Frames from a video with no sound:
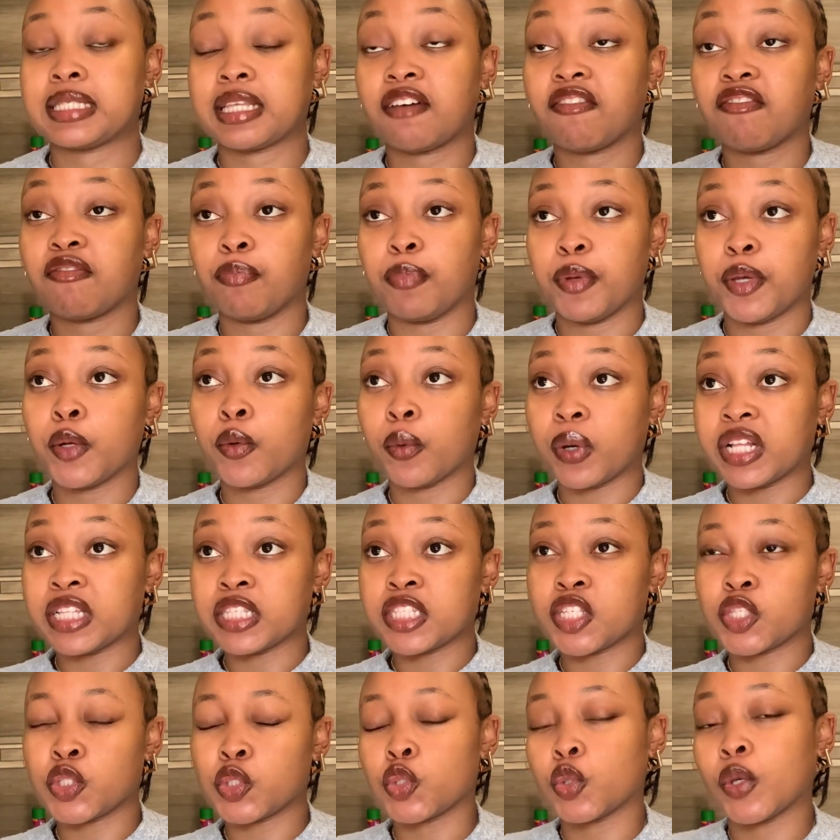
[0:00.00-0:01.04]
I've been
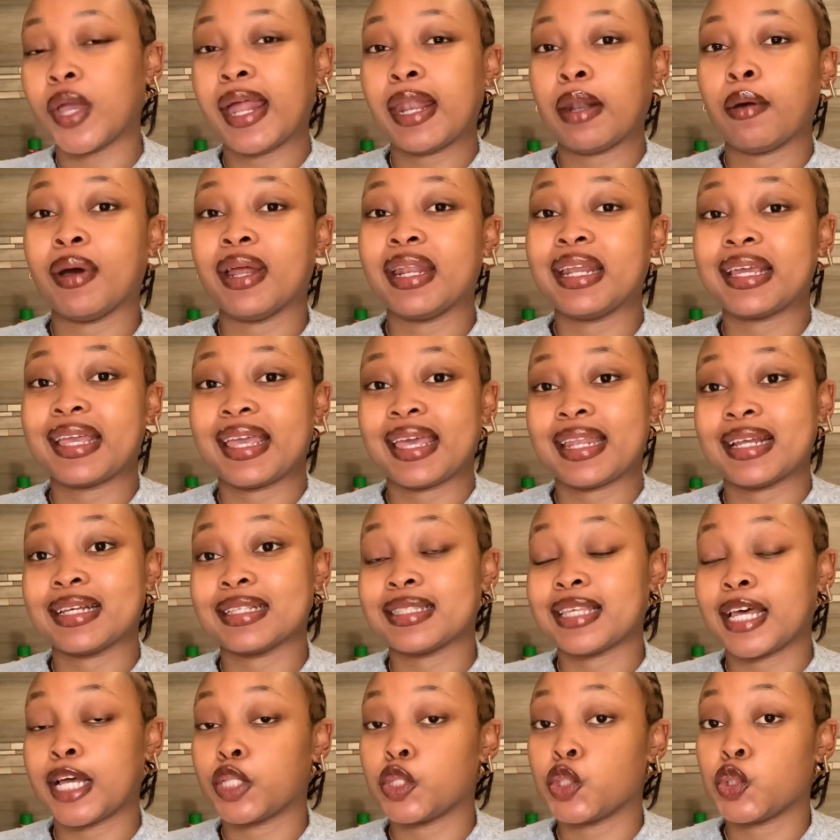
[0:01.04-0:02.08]
wanting to, and I want to get a
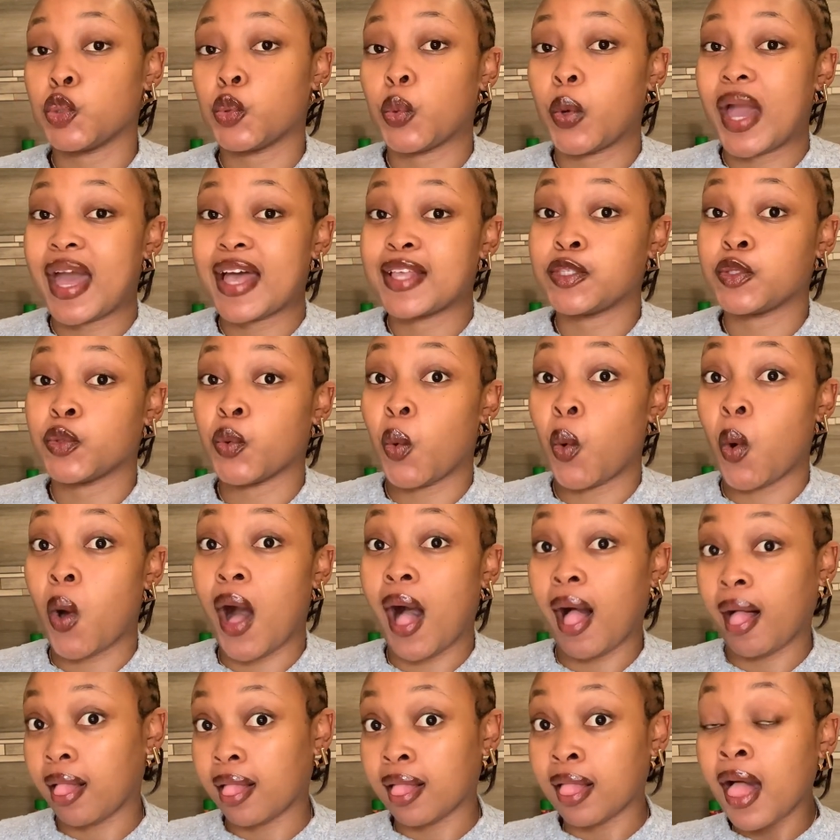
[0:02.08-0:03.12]
tattoo as
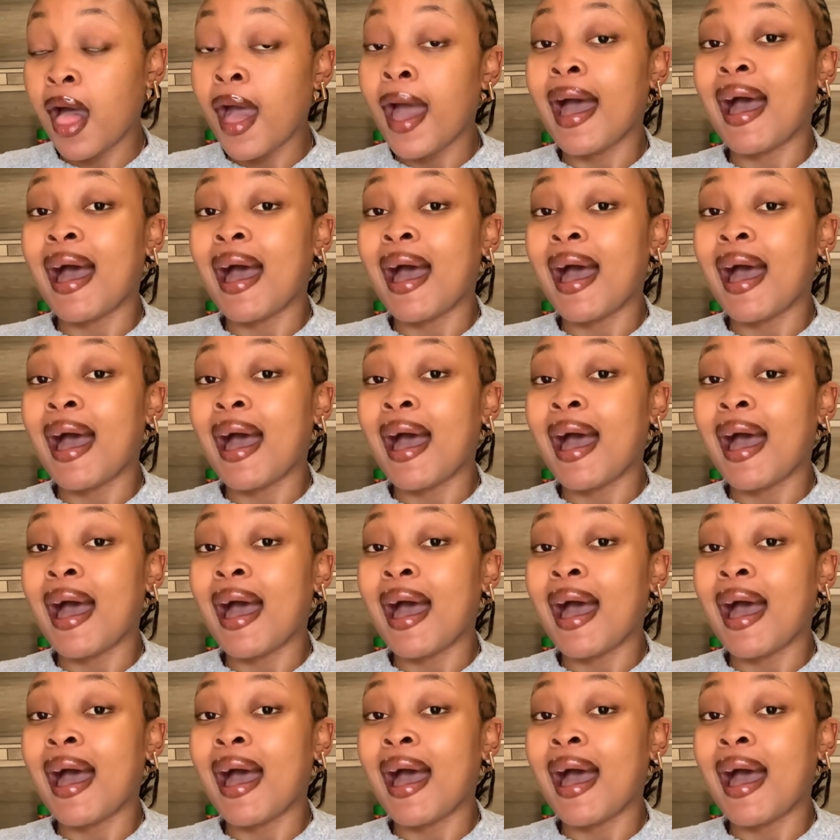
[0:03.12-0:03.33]
well.